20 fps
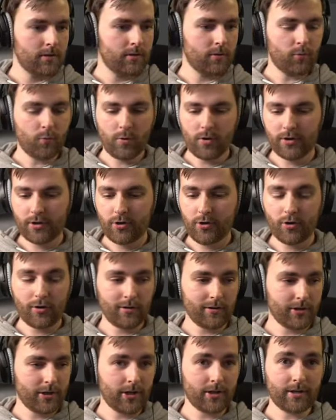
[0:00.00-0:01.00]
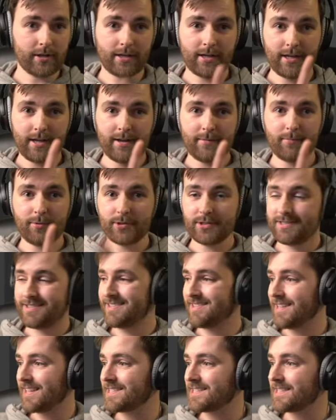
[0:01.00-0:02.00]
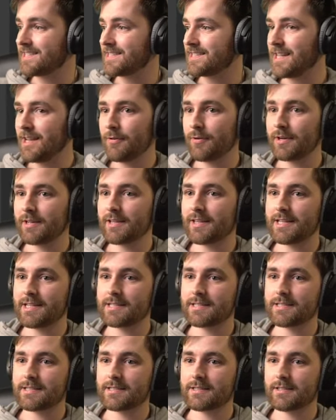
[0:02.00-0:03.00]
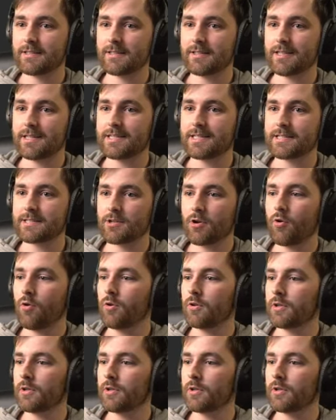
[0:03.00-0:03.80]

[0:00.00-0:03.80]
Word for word: one coral done. Yeah, but that's the secret. This, this is all